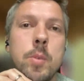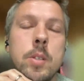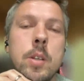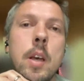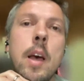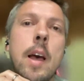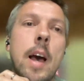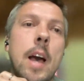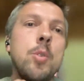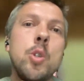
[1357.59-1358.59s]
But
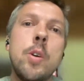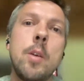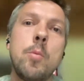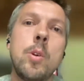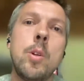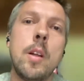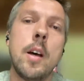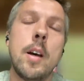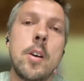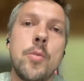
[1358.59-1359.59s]
I'm sure they
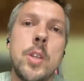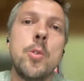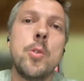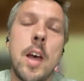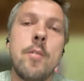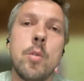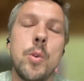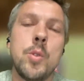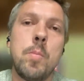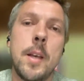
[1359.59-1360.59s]
will continue to have a
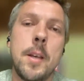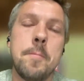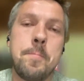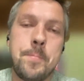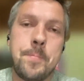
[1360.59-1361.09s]
role to play.